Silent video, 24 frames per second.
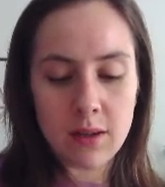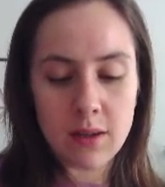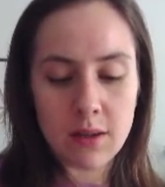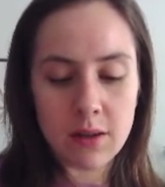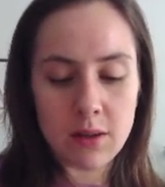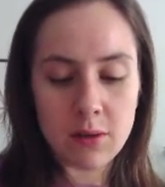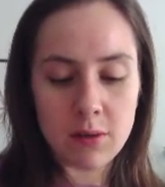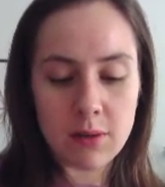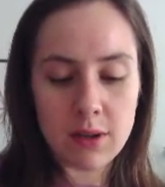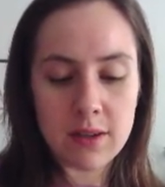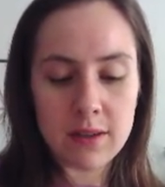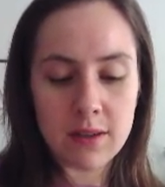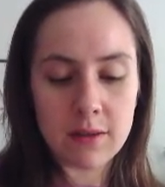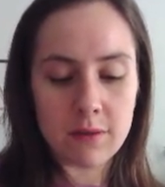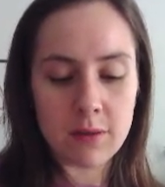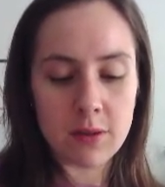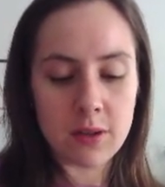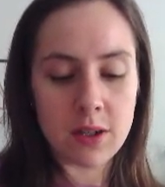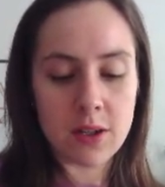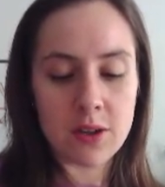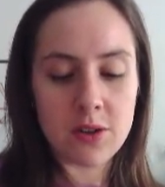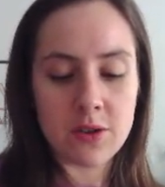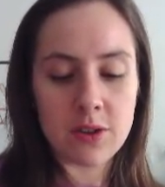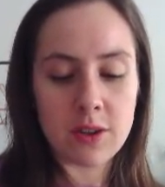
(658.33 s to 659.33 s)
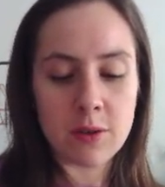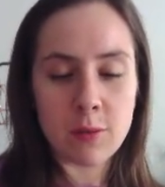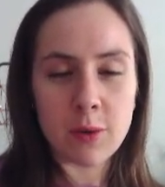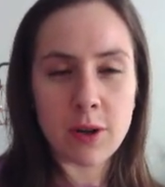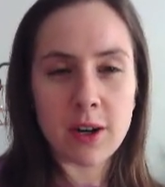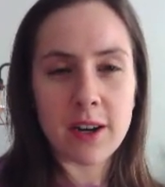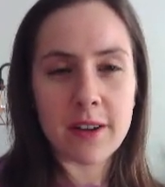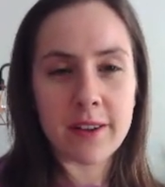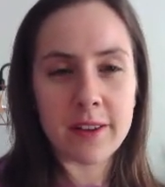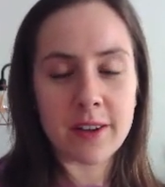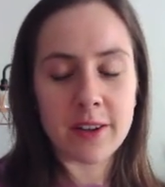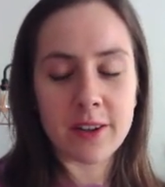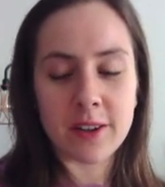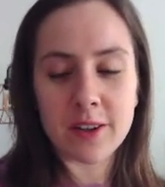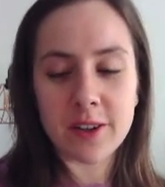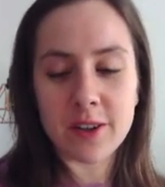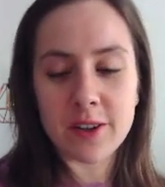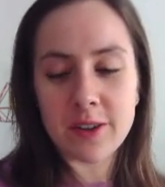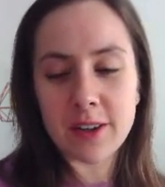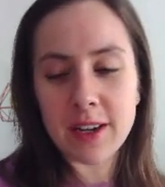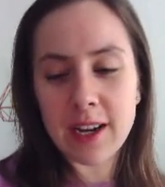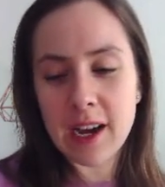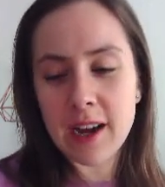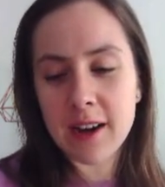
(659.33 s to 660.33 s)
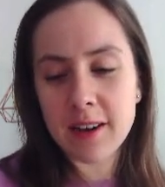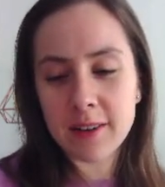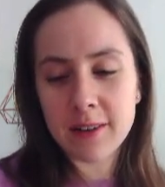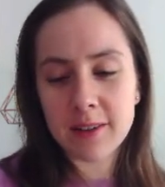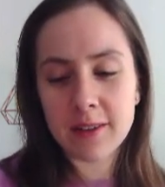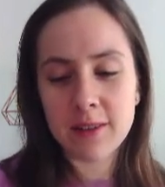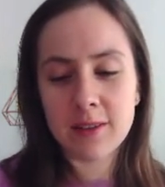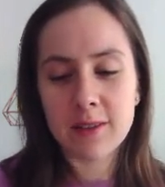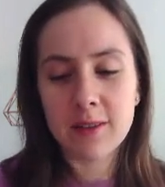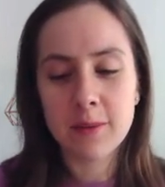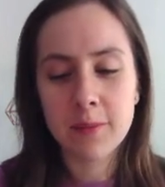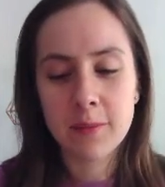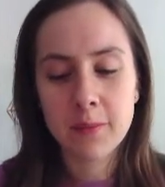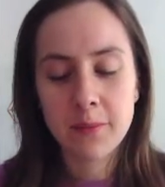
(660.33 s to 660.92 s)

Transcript: Greater for country Y than country X.